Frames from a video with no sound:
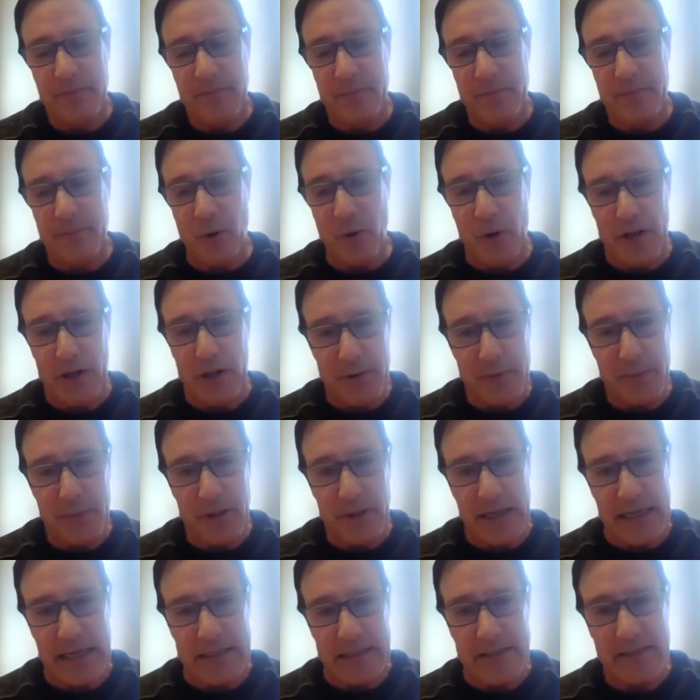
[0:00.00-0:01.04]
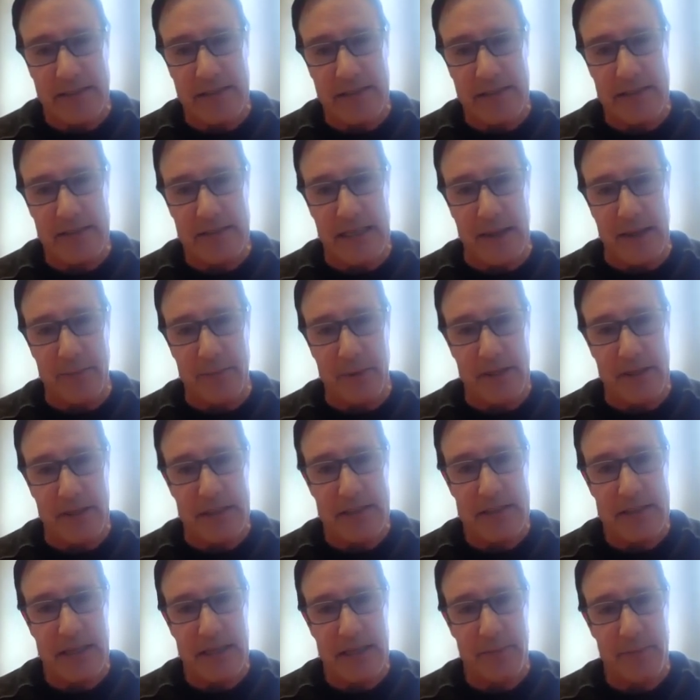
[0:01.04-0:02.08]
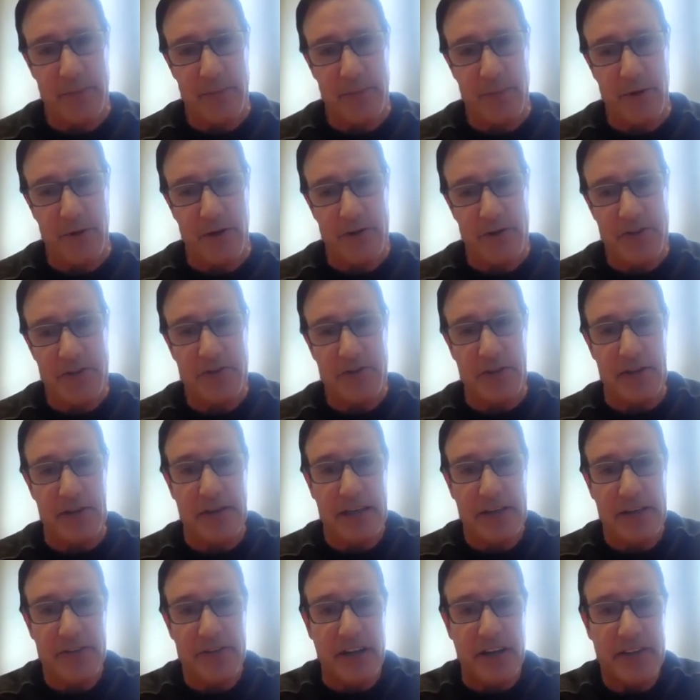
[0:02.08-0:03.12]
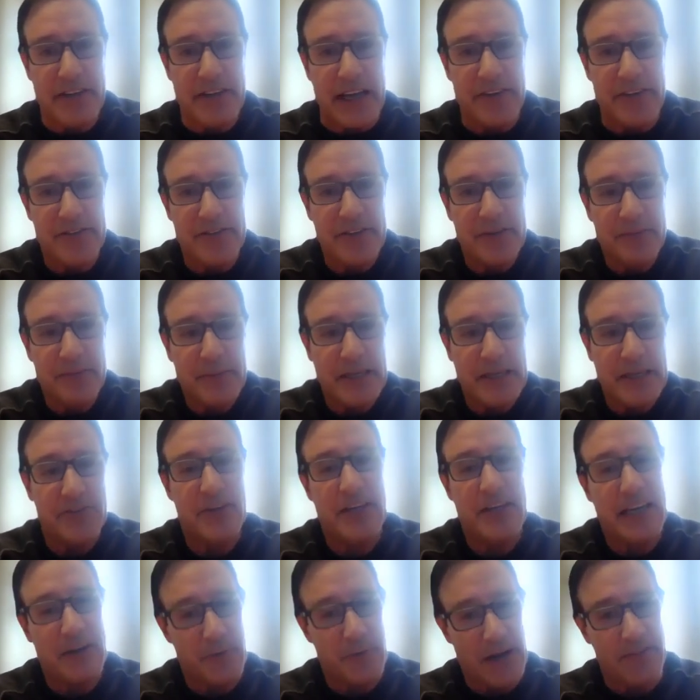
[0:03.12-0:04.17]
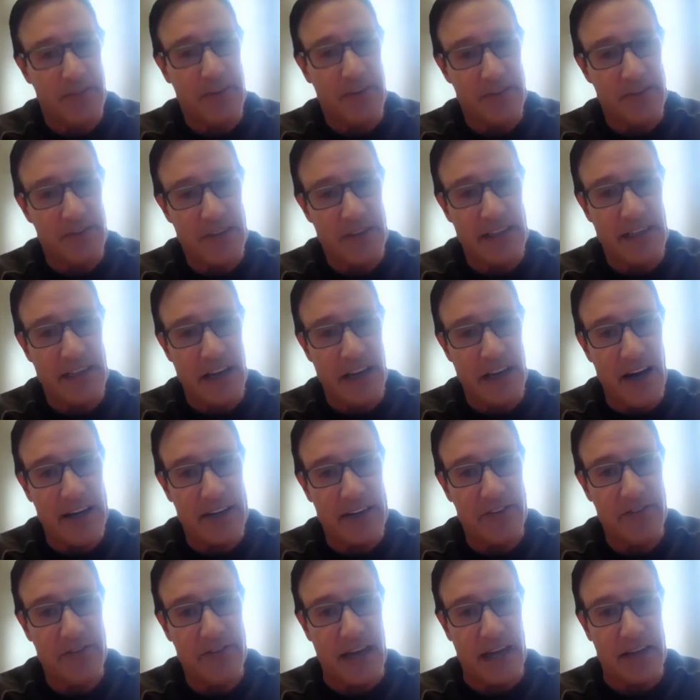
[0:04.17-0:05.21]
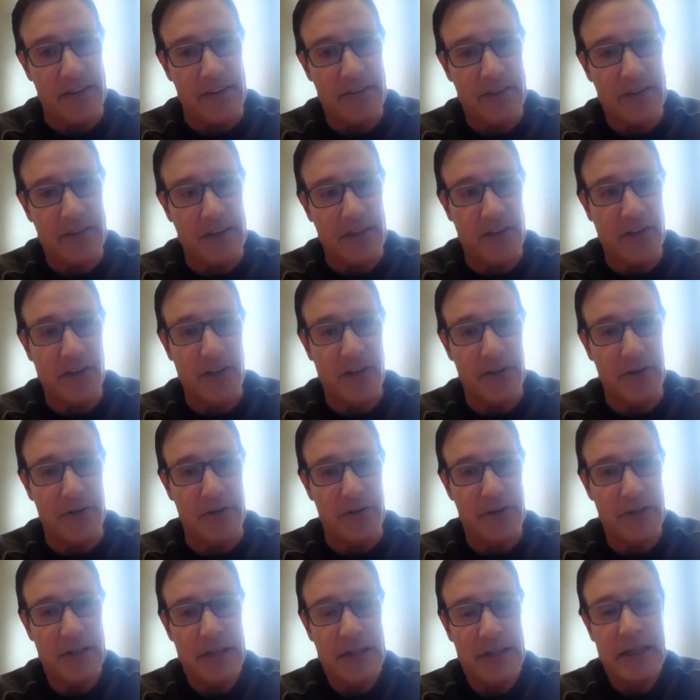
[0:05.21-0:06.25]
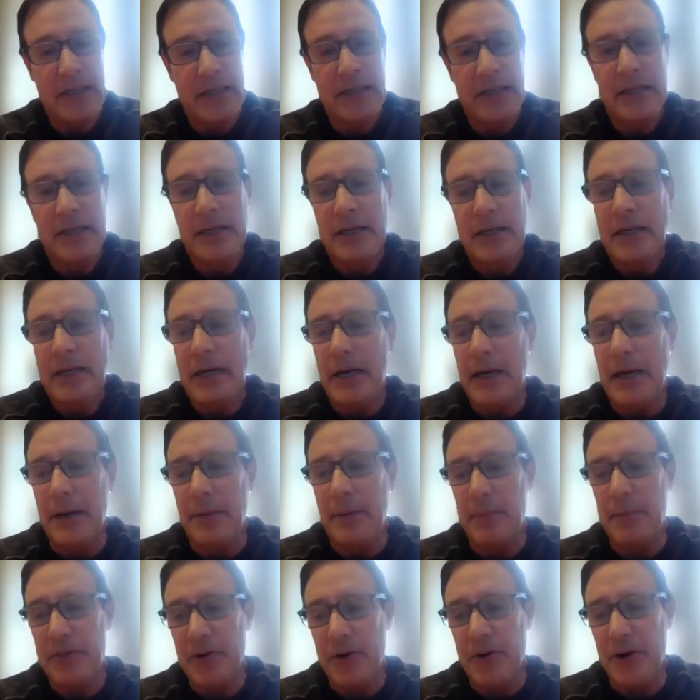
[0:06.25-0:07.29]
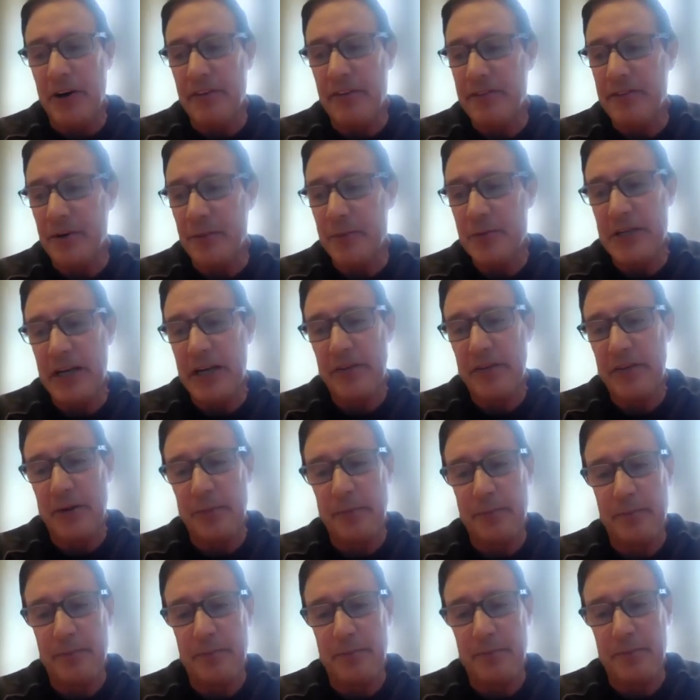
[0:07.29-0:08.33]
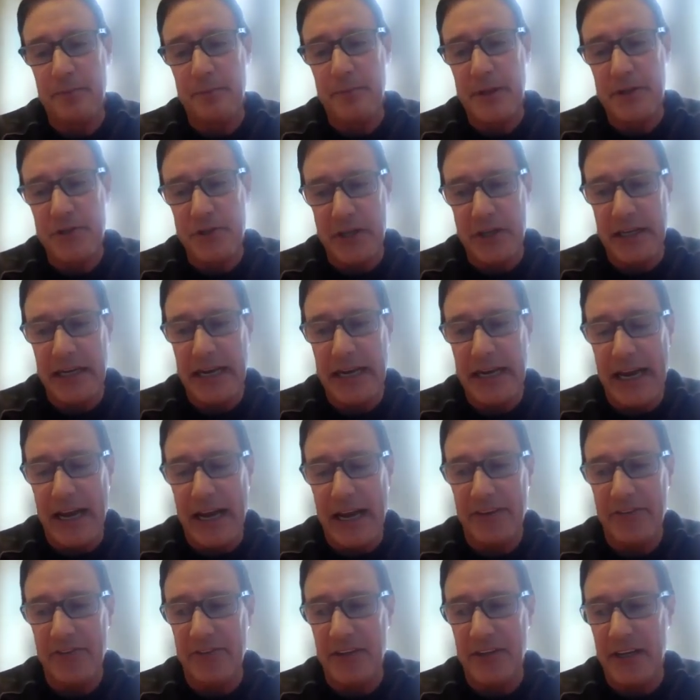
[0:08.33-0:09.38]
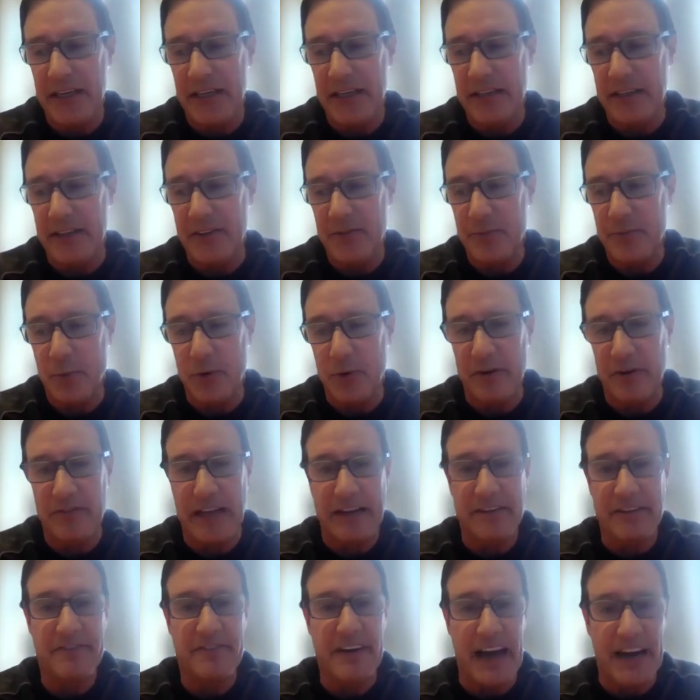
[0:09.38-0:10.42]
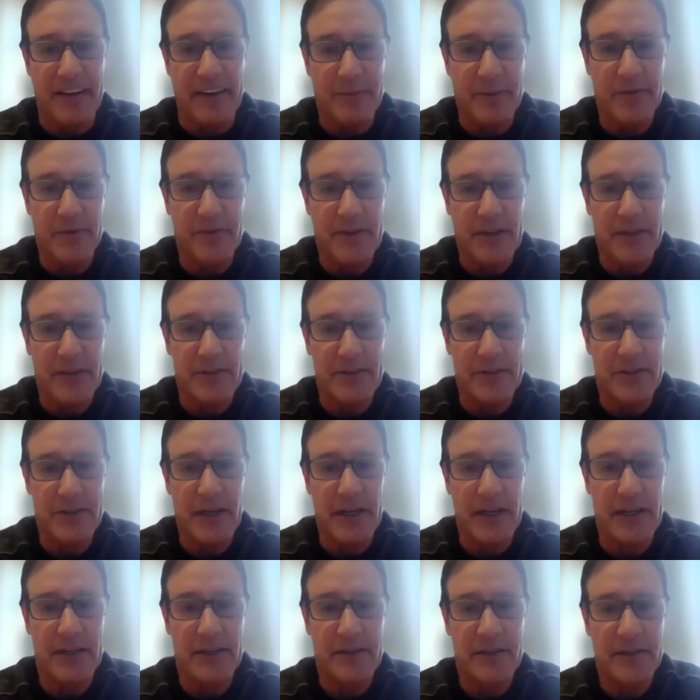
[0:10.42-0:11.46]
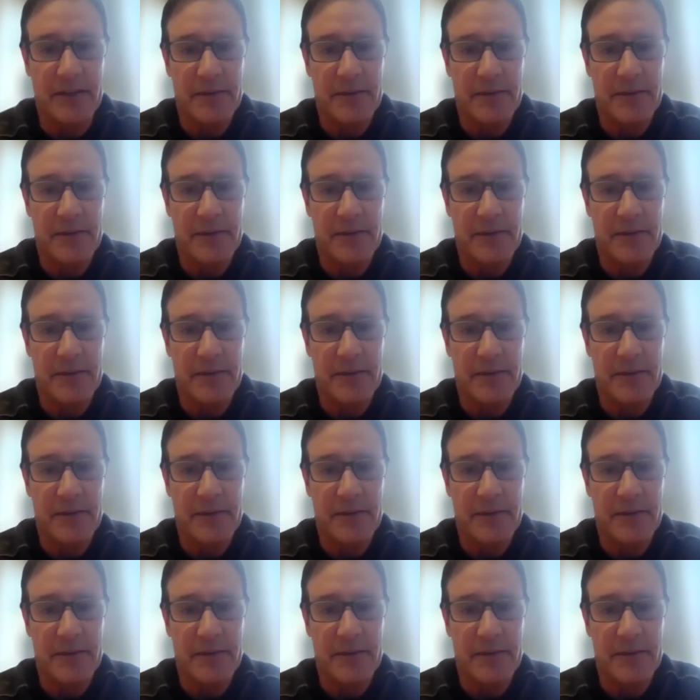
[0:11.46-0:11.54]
boilerplate template type approach that is untested because, again, we haven't seen the audits yet conclude. But there are firms out there pitching an AI study that's more of like 5% of the credit.